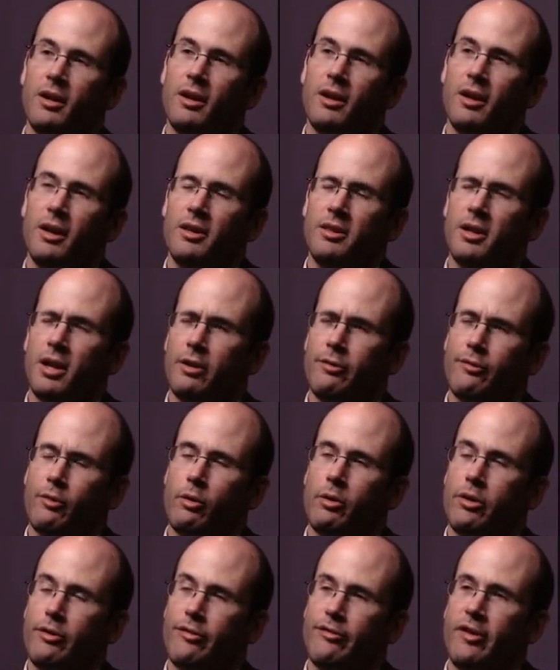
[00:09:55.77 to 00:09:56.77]
and
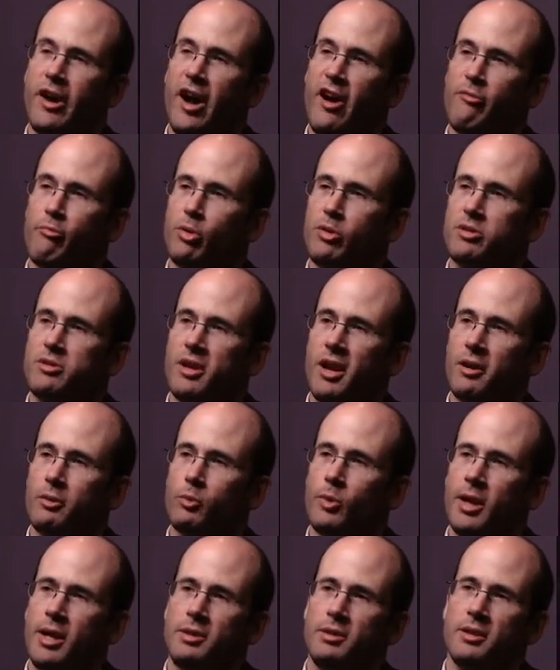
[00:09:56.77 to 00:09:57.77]
therefore the 5%
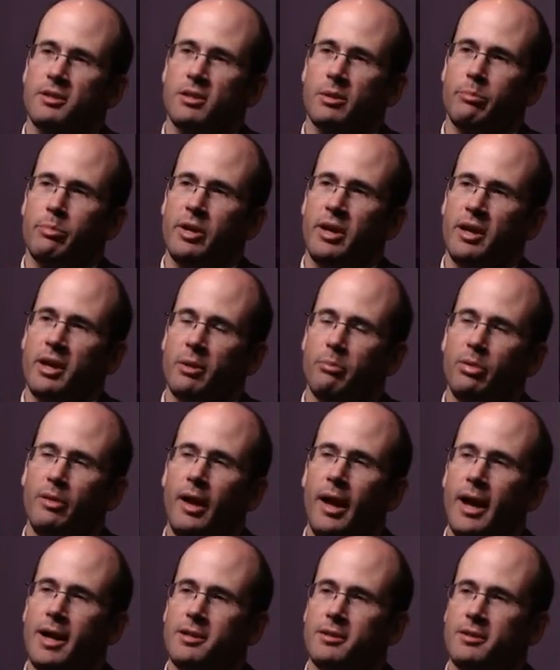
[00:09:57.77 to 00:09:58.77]
rate that's being
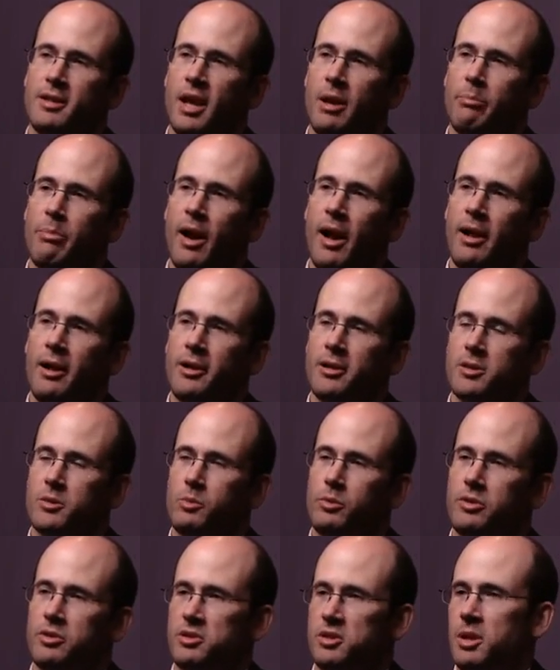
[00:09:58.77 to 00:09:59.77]
applied to that balance
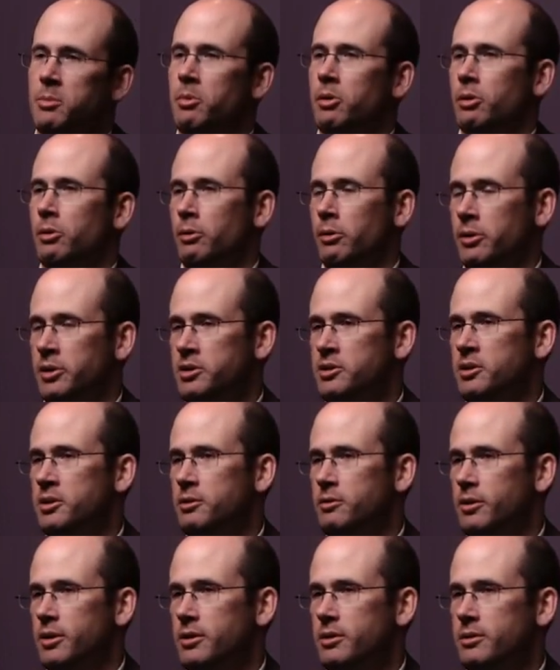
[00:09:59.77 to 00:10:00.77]
will similarly
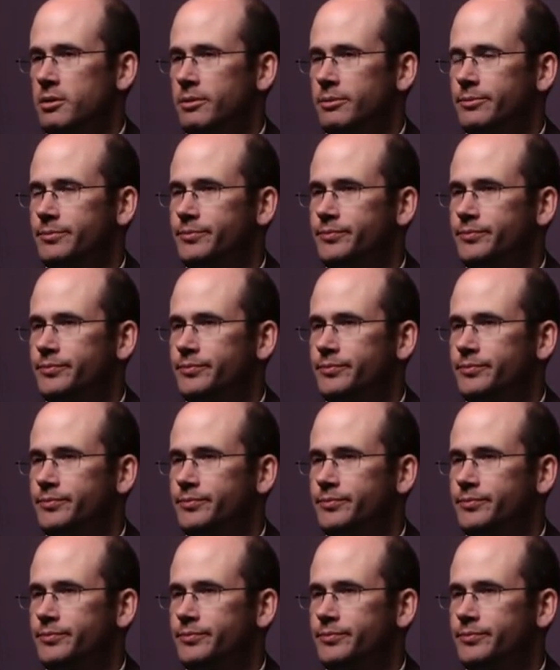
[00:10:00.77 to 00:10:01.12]
decrease.